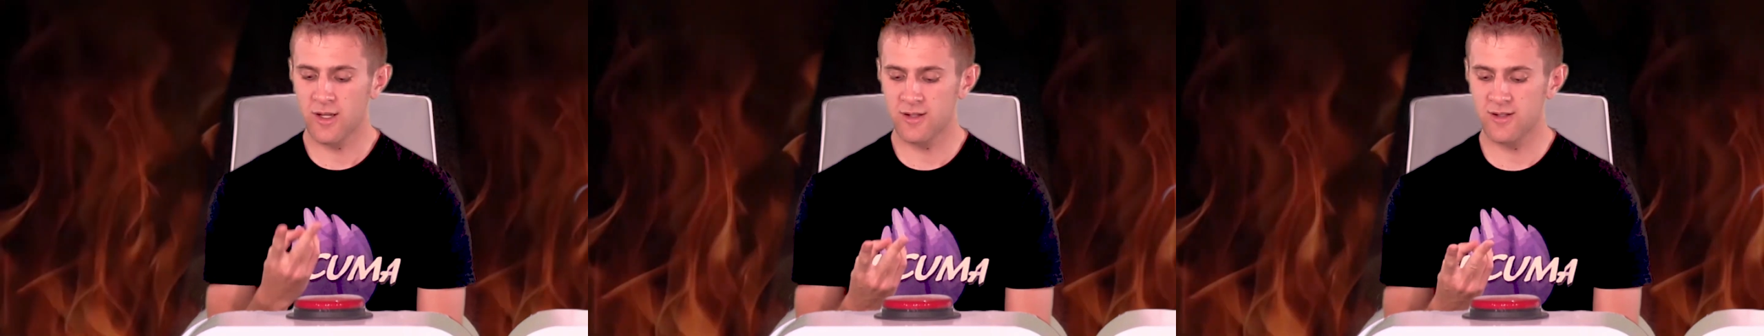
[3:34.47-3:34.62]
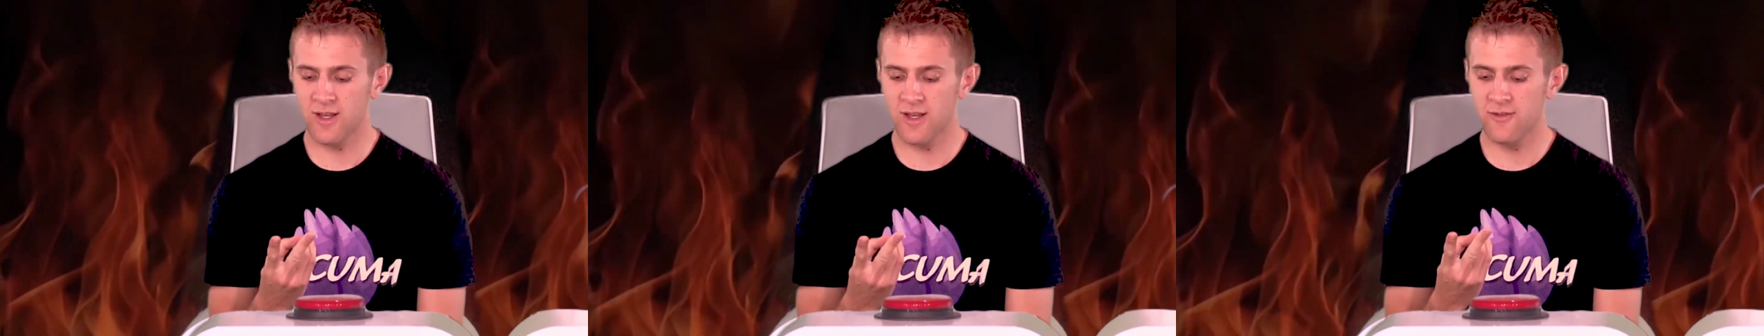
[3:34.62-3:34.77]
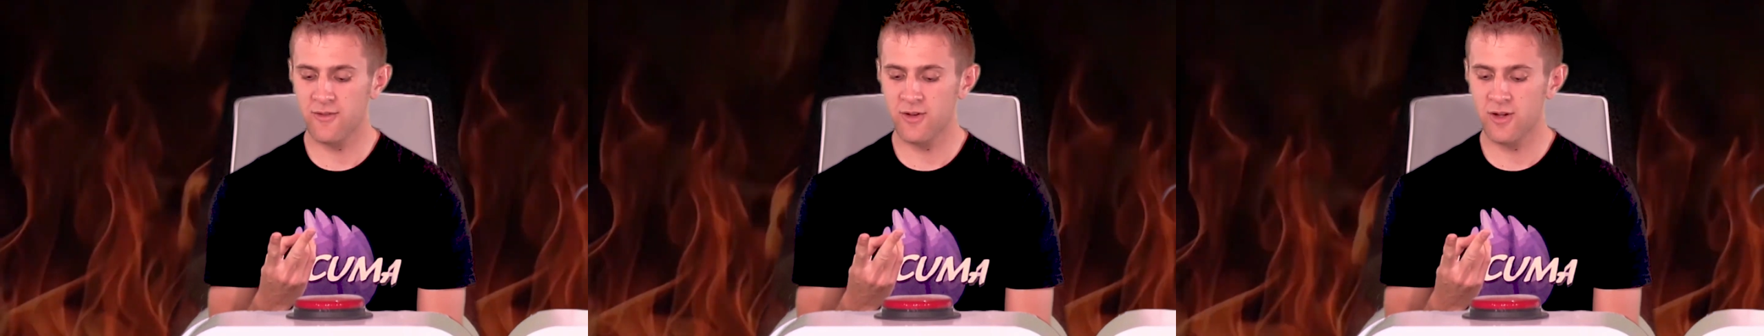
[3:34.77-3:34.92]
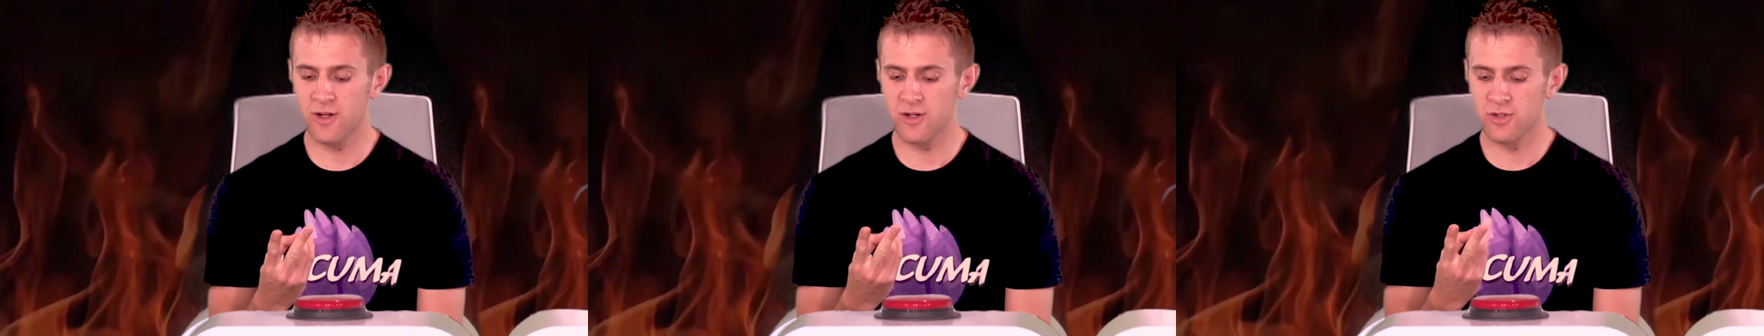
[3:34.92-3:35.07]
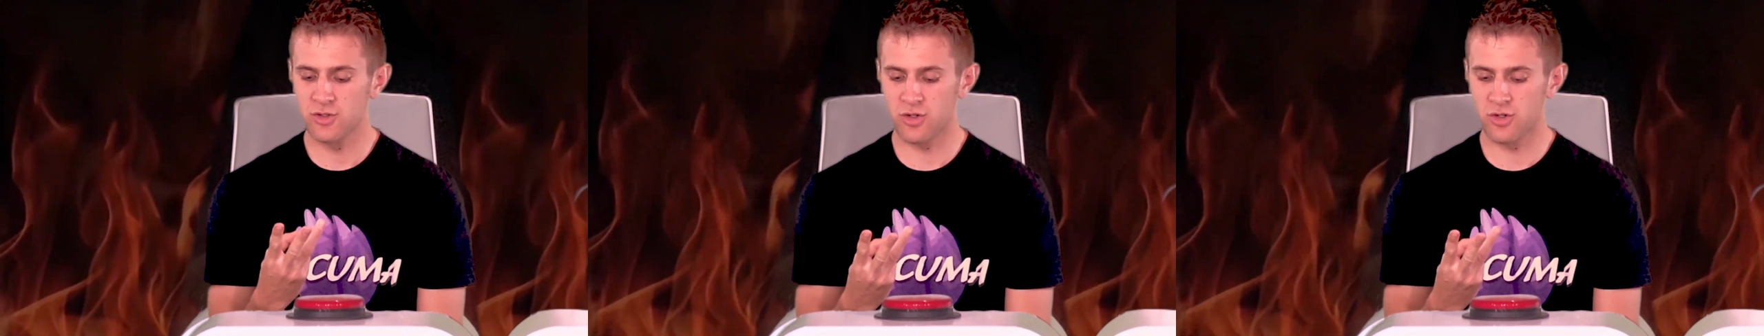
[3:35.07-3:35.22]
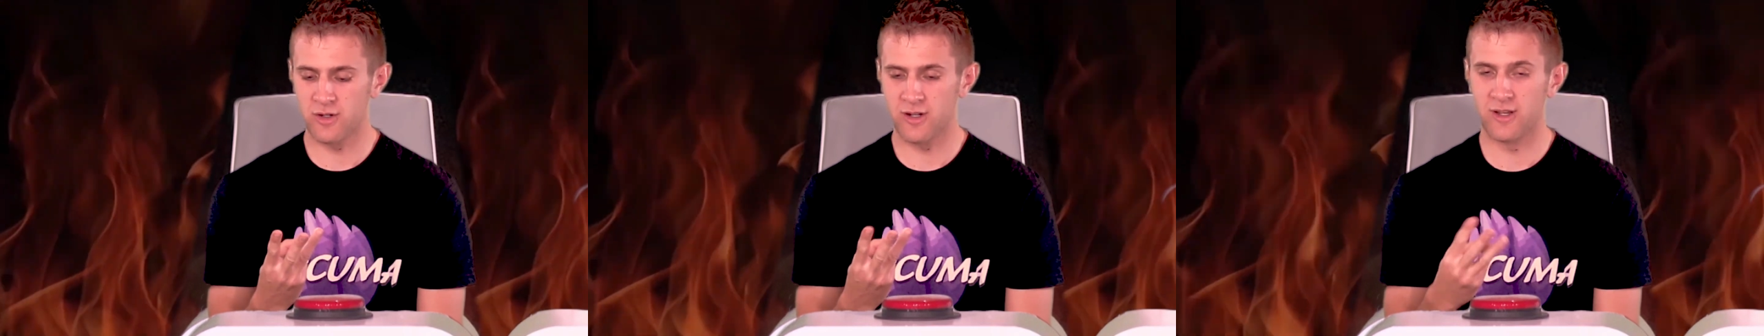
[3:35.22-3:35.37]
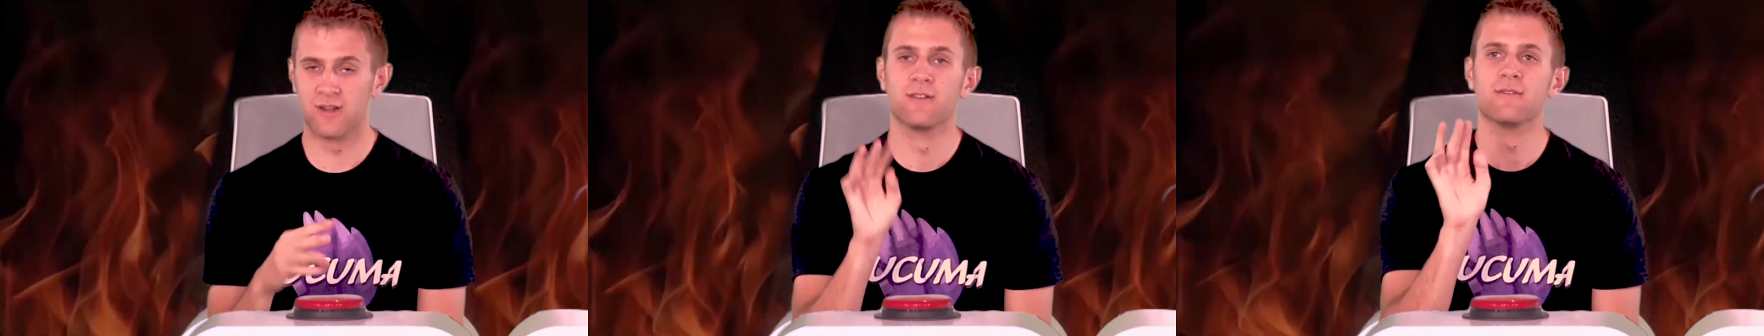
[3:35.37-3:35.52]
Xavier,
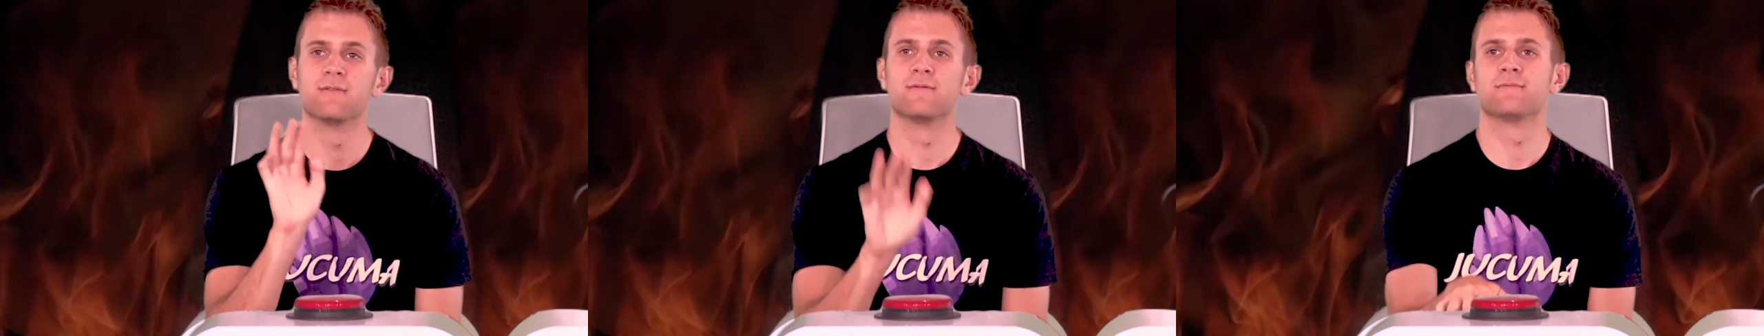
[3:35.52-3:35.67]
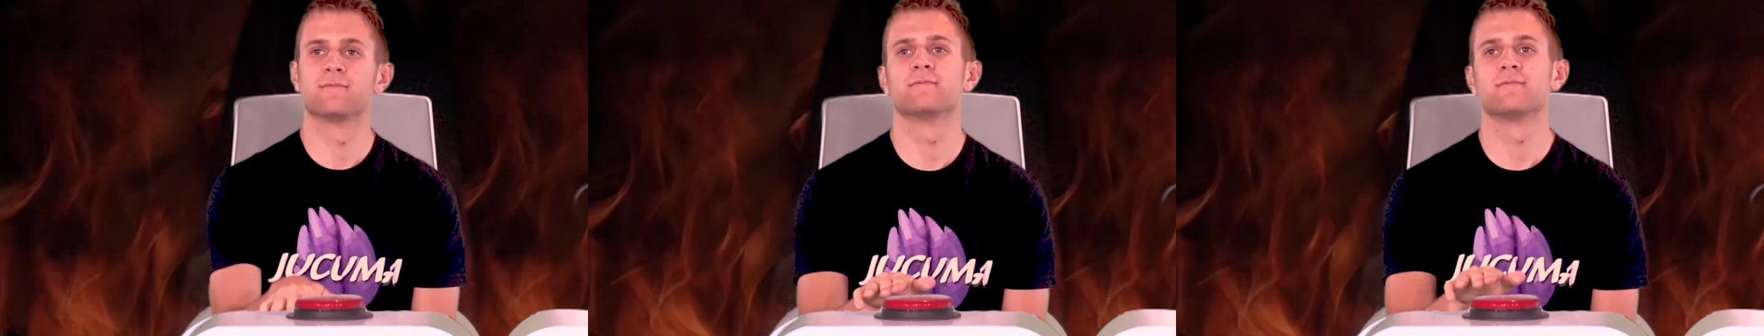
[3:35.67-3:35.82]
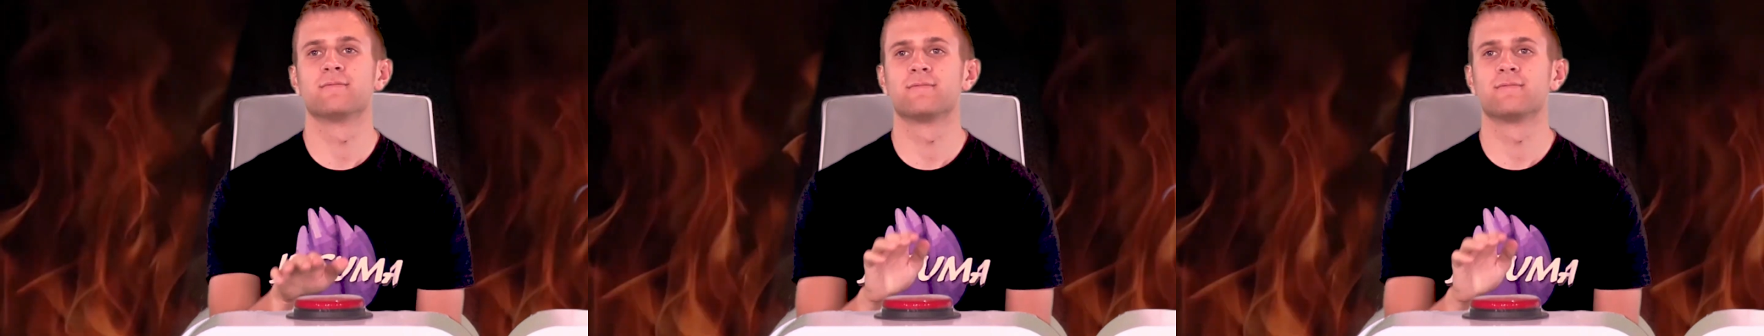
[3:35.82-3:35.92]
Jordan. Yes.